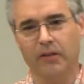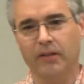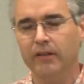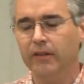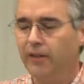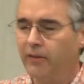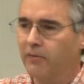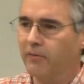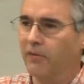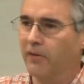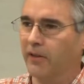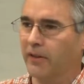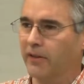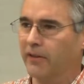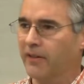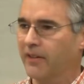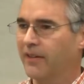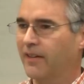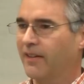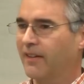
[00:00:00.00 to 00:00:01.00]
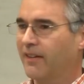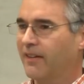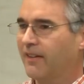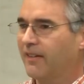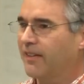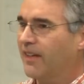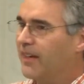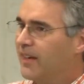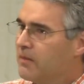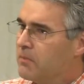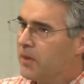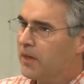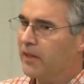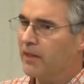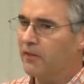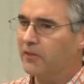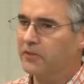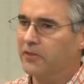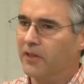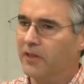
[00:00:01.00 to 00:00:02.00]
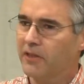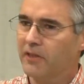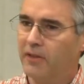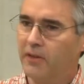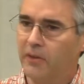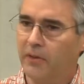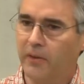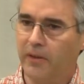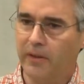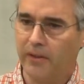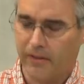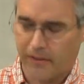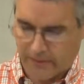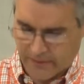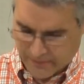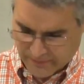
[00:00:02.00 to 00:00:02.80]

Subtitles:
and different than anybody else can do it.